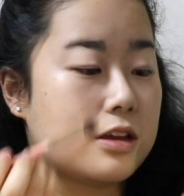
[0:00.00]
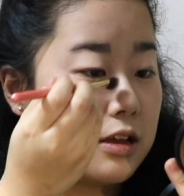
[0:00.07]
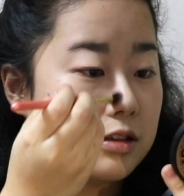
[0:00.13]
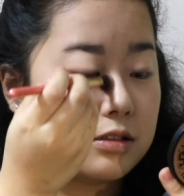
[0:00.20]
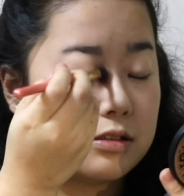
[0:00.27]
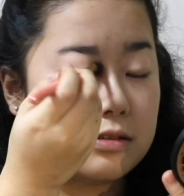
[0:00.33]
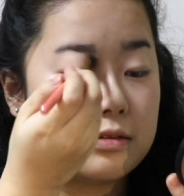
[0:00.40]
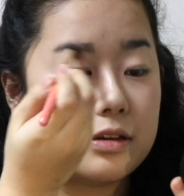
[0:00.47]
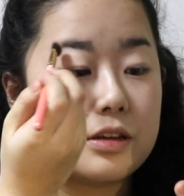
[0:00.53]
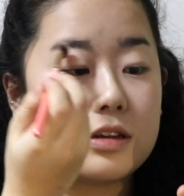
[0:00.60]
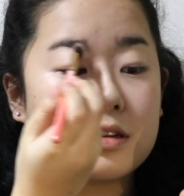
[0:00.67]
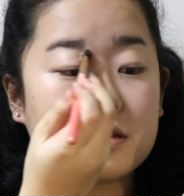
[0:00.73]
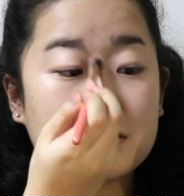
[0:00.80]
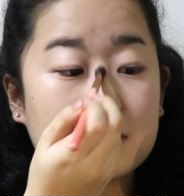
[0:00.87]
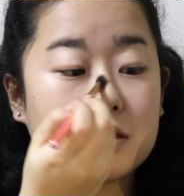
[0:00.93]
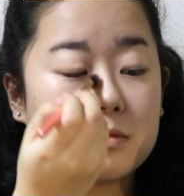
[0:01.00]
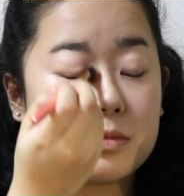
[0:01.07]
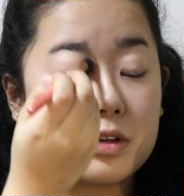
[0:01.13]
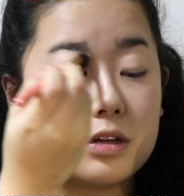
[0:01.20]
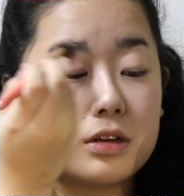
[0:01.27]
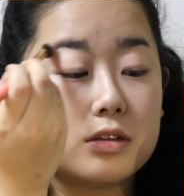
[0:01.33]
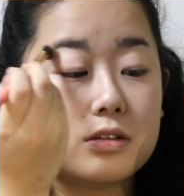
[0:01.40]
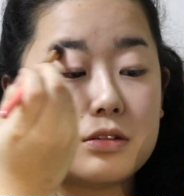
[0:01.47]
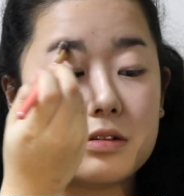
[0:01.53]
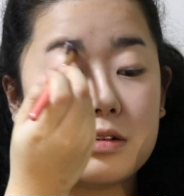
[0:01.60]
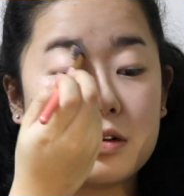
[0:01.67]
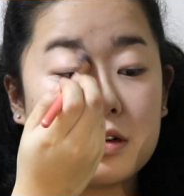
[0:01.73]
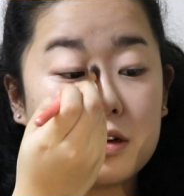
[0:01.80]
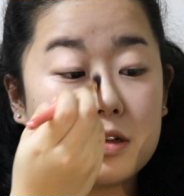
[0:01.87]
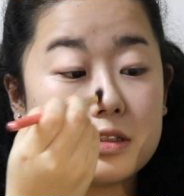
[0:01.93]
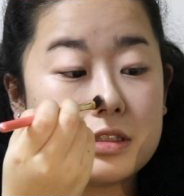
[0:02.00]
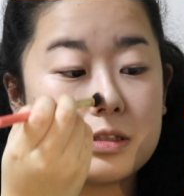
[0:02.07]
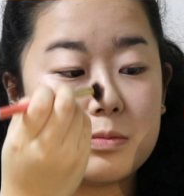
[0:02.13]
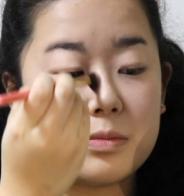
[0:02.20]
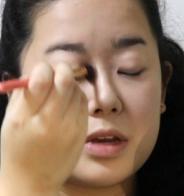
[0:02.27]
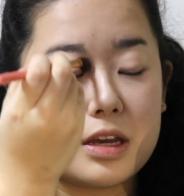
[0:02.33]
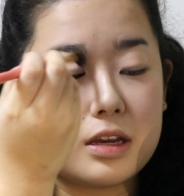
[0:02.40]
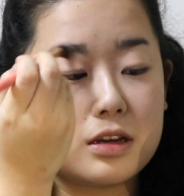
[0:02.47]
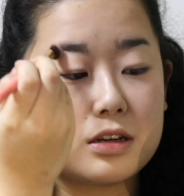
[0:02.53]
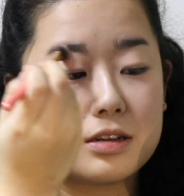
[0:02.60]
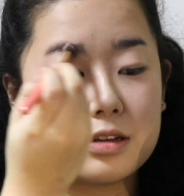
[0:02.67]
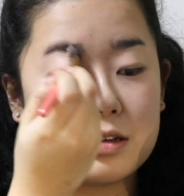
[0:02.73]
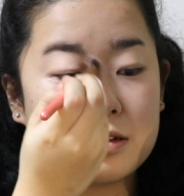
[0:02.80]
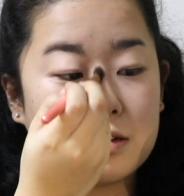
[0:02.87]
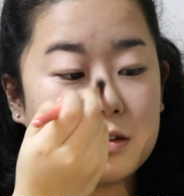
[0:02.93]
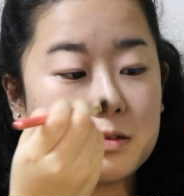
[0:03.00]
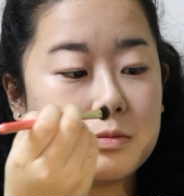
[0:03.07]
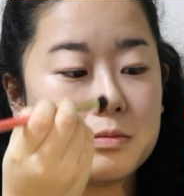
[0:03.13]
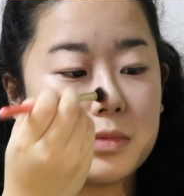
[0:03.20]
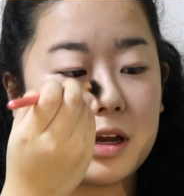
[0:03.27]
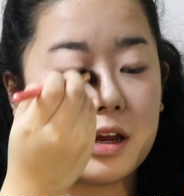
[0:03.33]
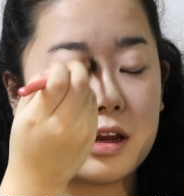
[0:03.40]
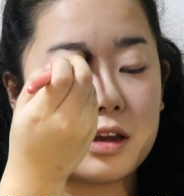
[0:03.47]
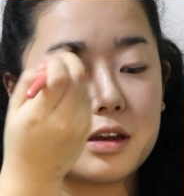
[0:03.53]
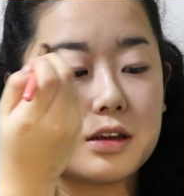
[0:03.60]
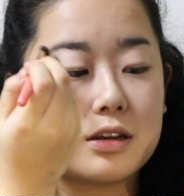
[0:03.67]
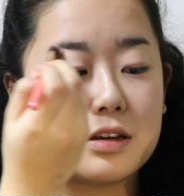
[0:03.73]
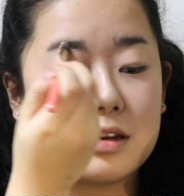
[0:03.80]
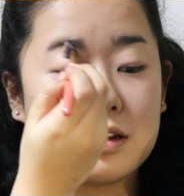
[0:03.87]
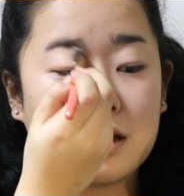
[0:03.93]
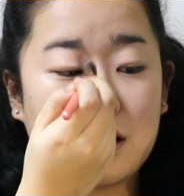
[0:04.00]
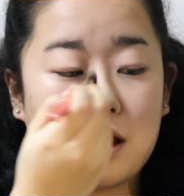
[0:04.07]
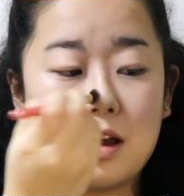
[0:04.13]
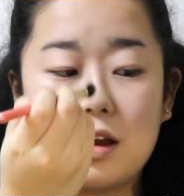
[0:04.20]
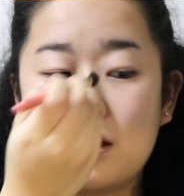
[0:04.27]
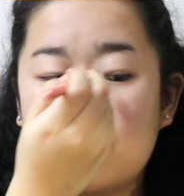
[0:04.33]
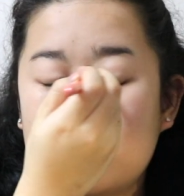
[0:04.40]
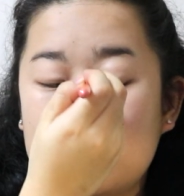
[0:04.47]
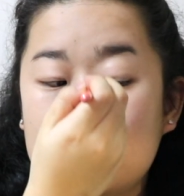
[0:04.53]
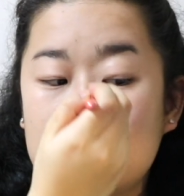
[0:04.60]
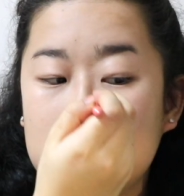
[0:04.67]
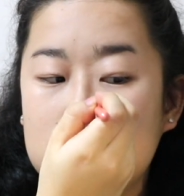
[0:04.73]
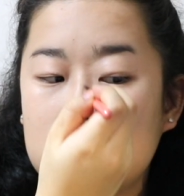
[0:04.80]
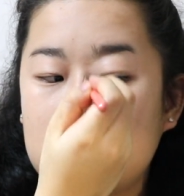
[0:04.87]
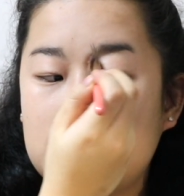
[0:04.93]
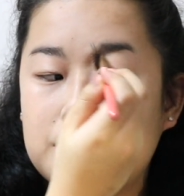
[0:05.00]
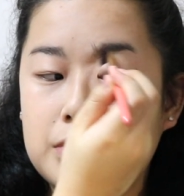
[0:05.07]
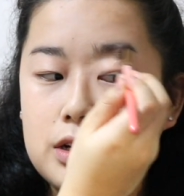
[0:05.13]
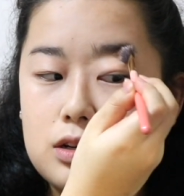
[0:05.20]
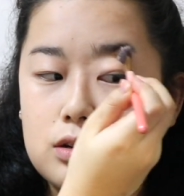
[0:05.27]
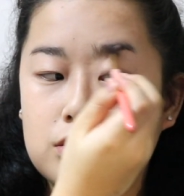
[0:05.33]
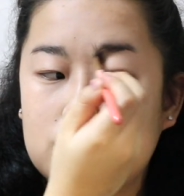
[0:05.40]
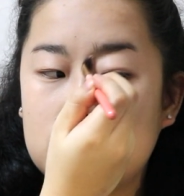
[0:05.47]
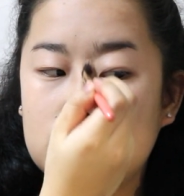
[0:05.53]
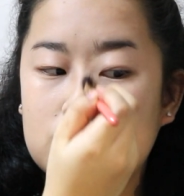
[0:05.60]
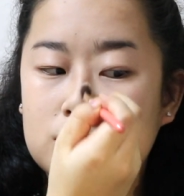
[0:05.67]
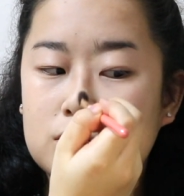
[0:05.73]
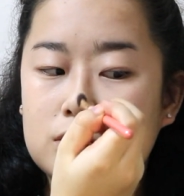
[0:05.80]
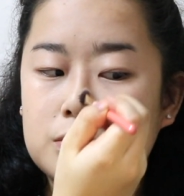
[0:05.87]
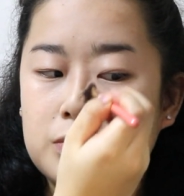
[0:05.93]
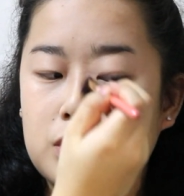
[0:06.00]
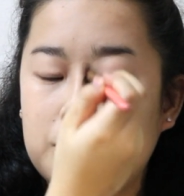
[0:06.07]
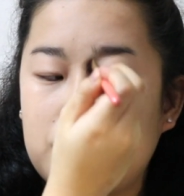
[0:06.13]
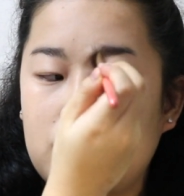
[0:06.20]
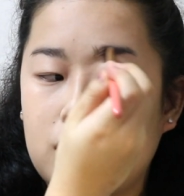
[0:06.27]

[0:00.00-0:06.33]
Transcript: Doing some contour to make my eyes and my nose more